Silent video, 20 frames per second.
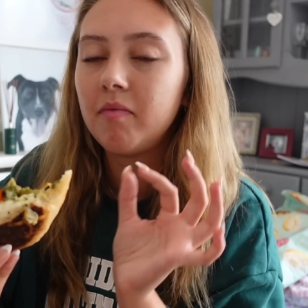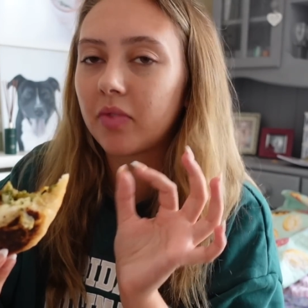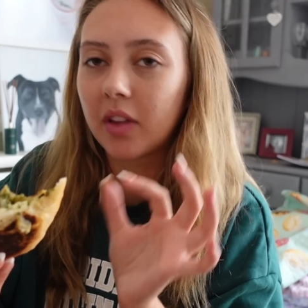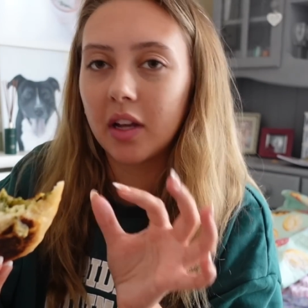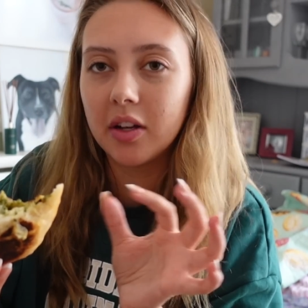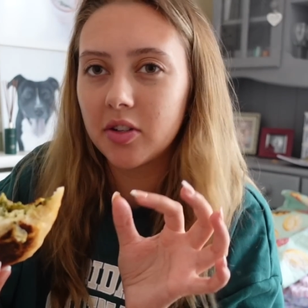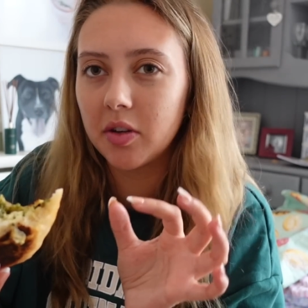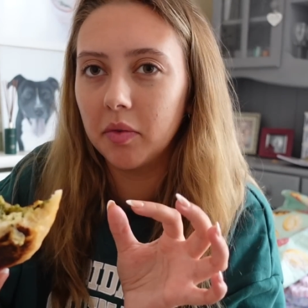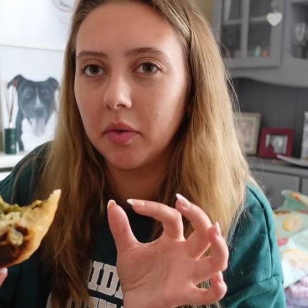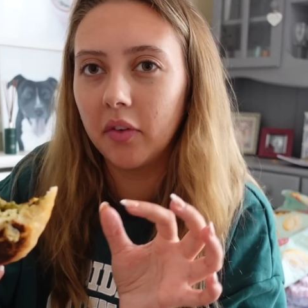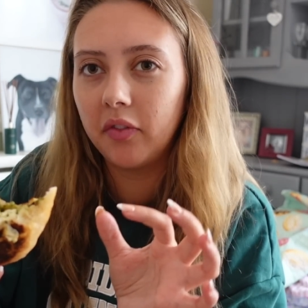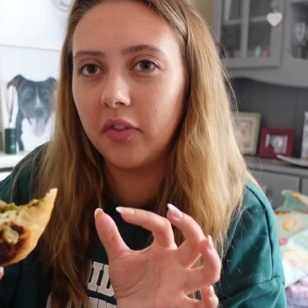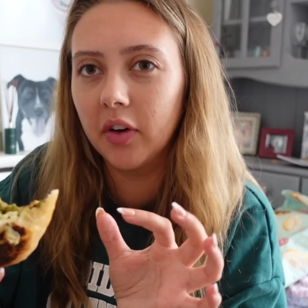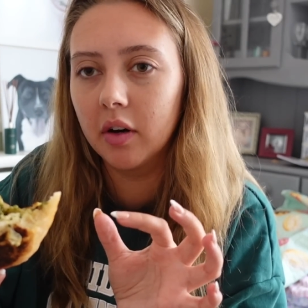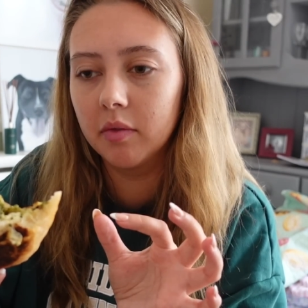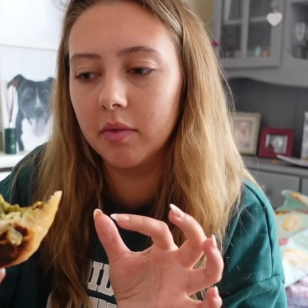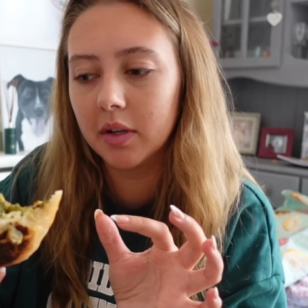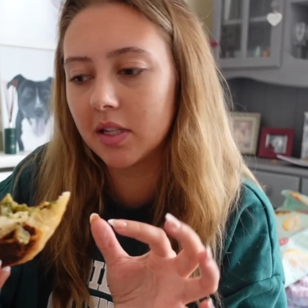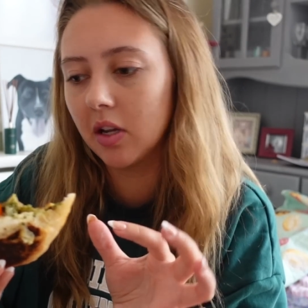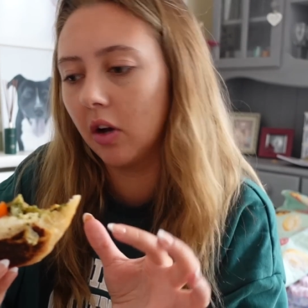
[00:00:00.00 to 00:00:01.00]
I just don't want to
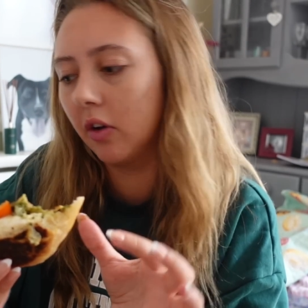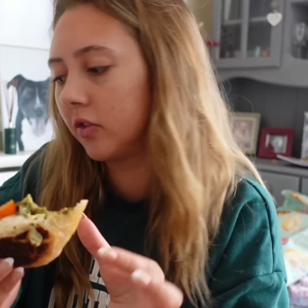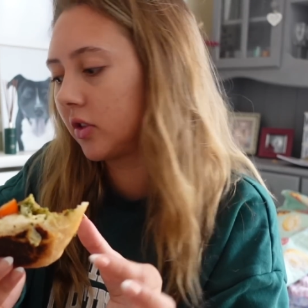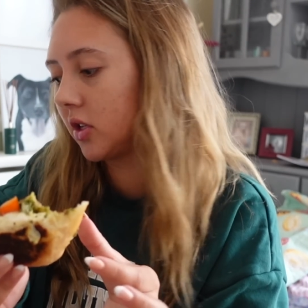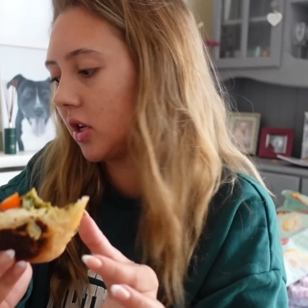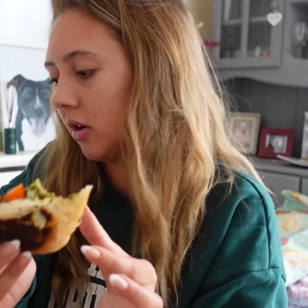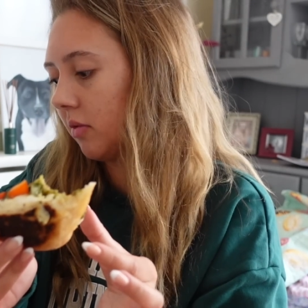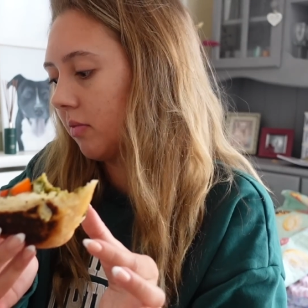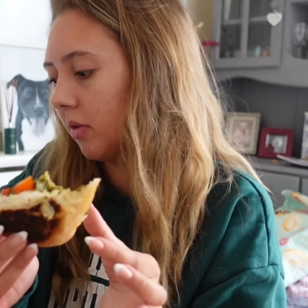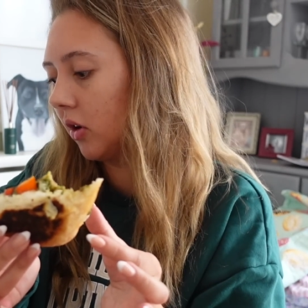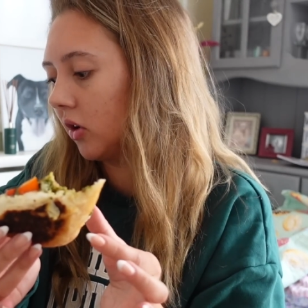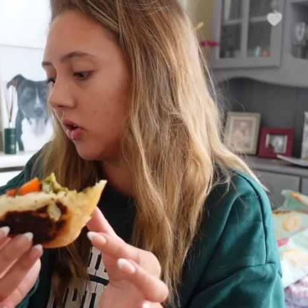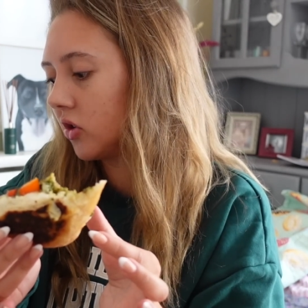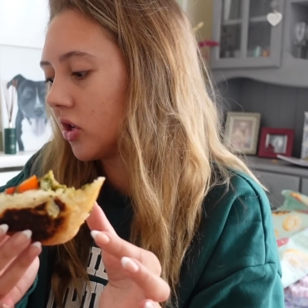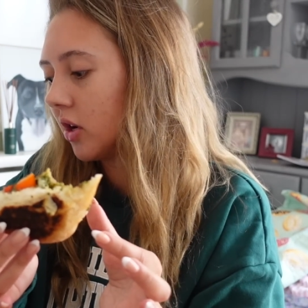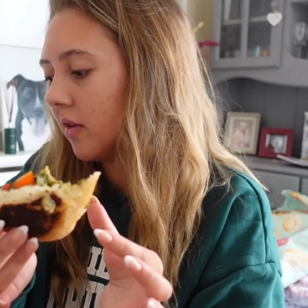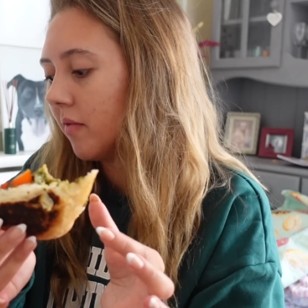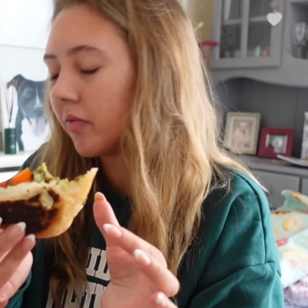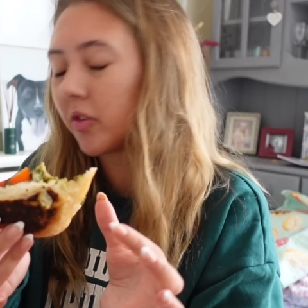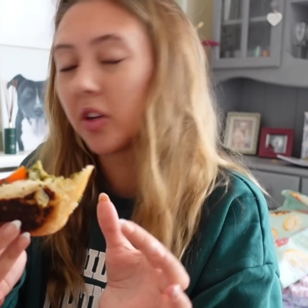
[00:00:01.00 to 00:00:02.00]
film myself too much
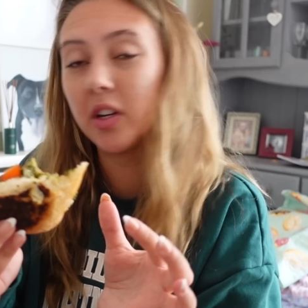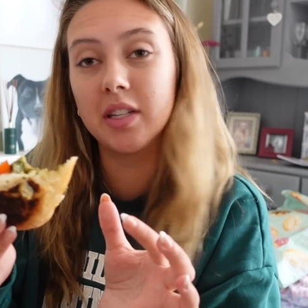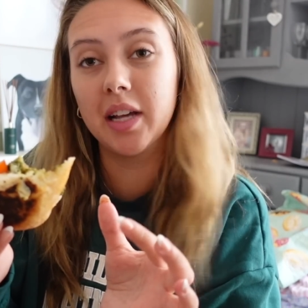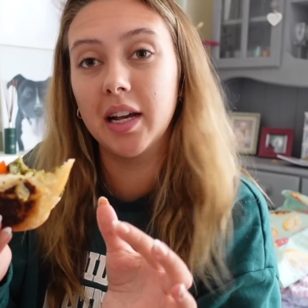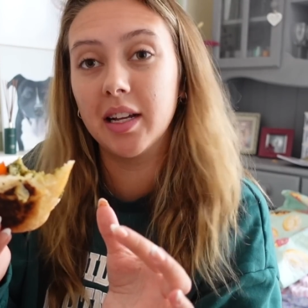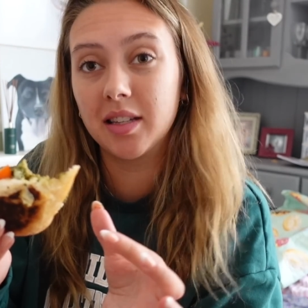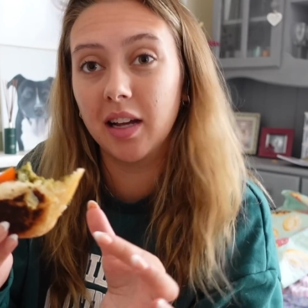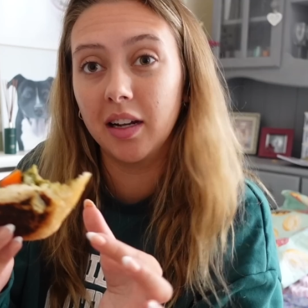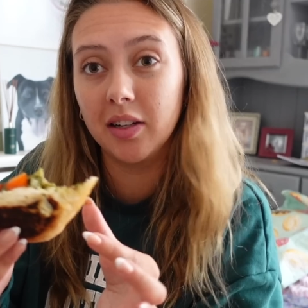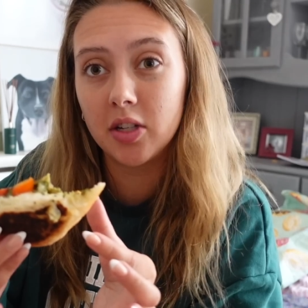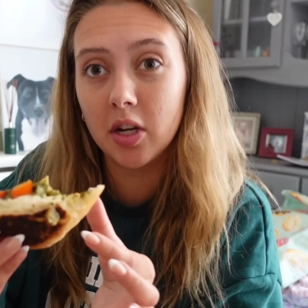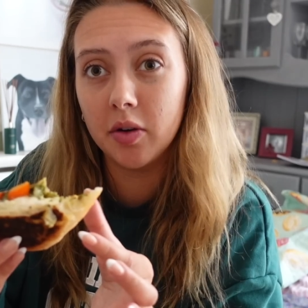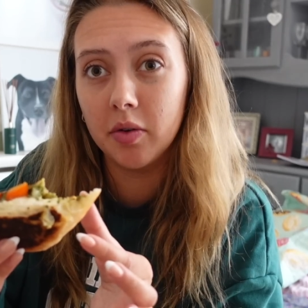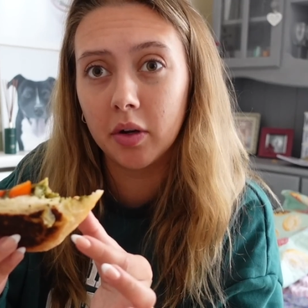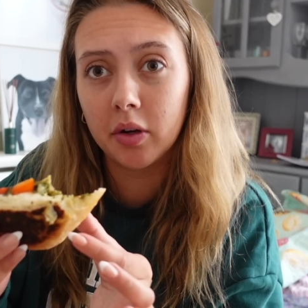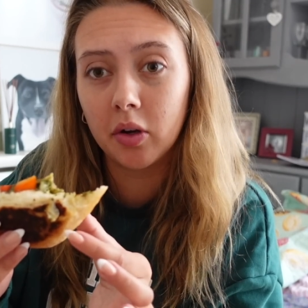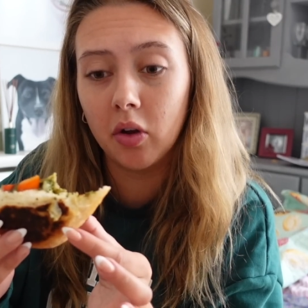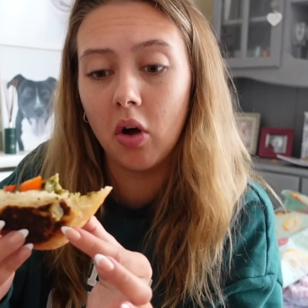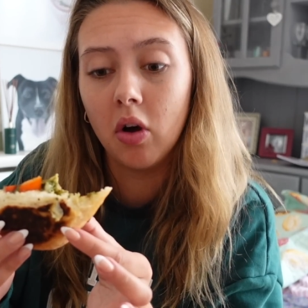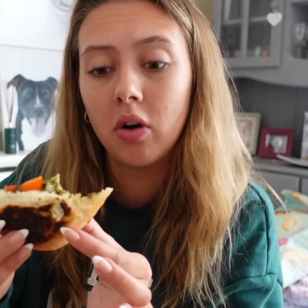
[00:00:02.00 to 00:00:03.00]
because it is like 2
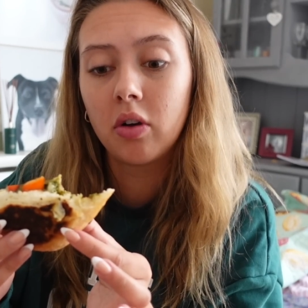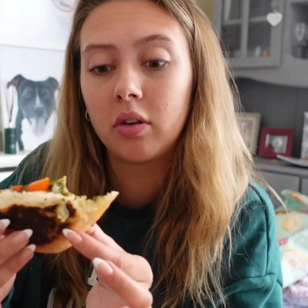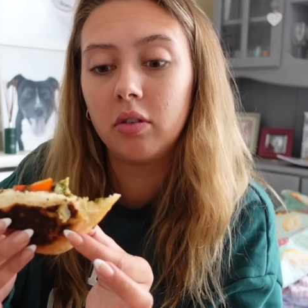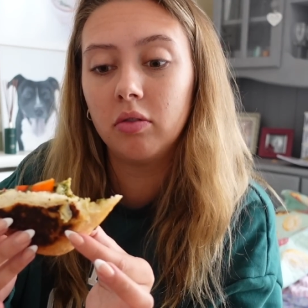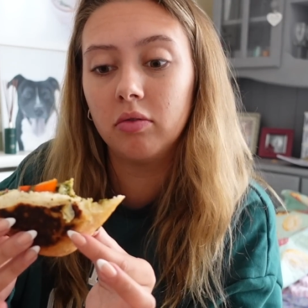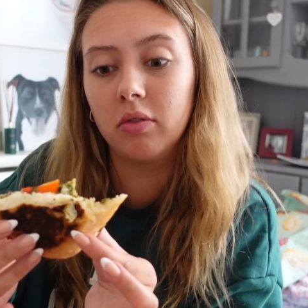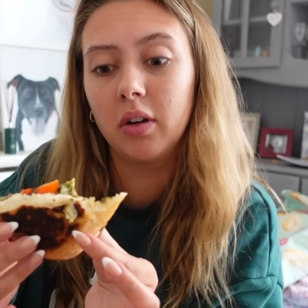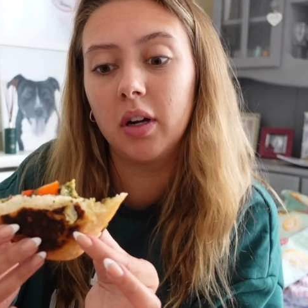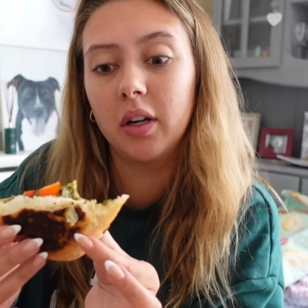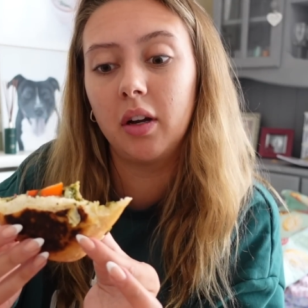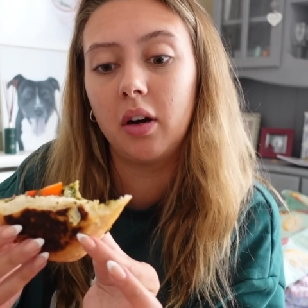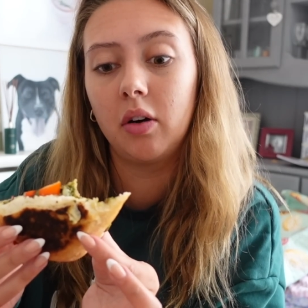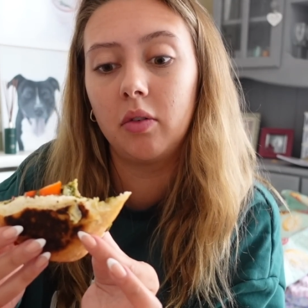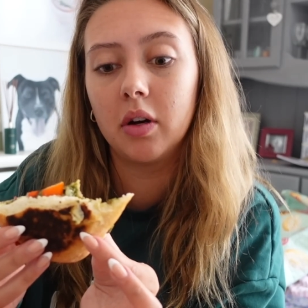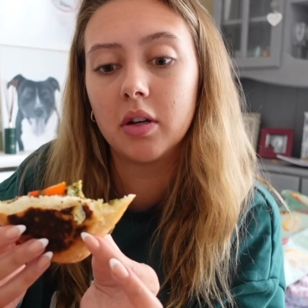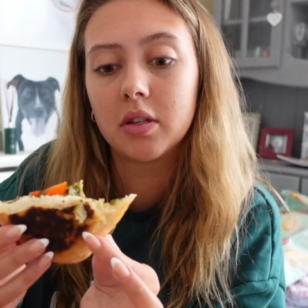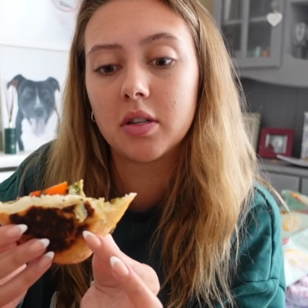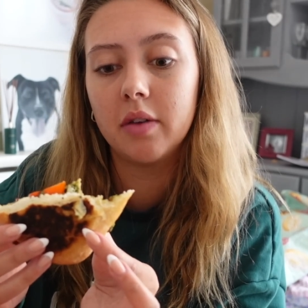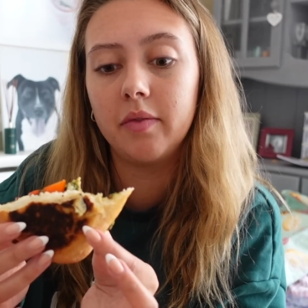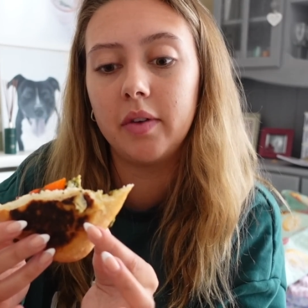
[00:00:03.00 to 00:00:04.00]
o'clock right now
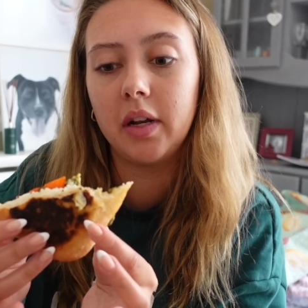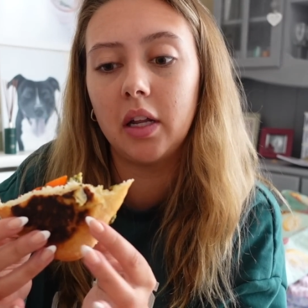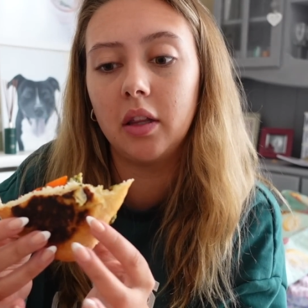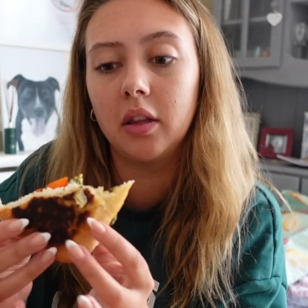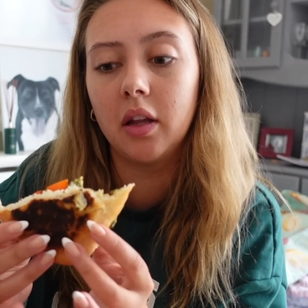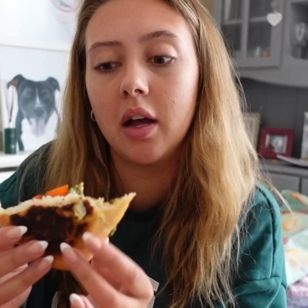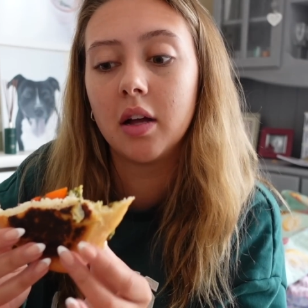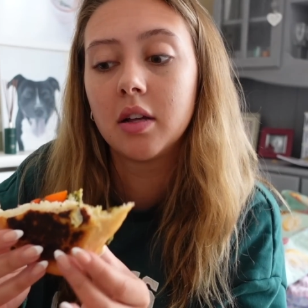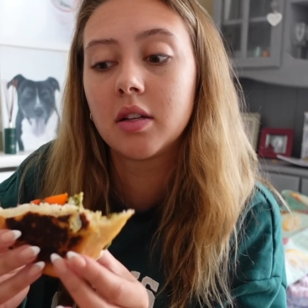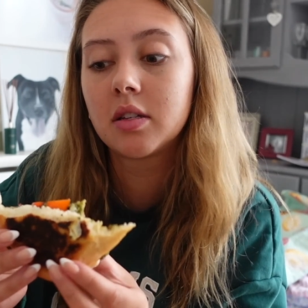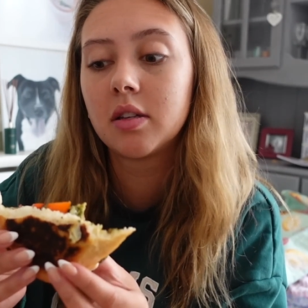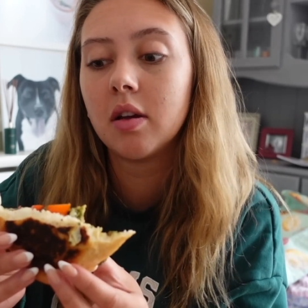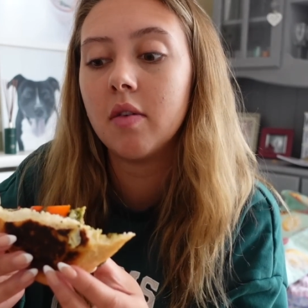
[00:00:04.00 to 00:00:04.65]
whilst I'm eating this.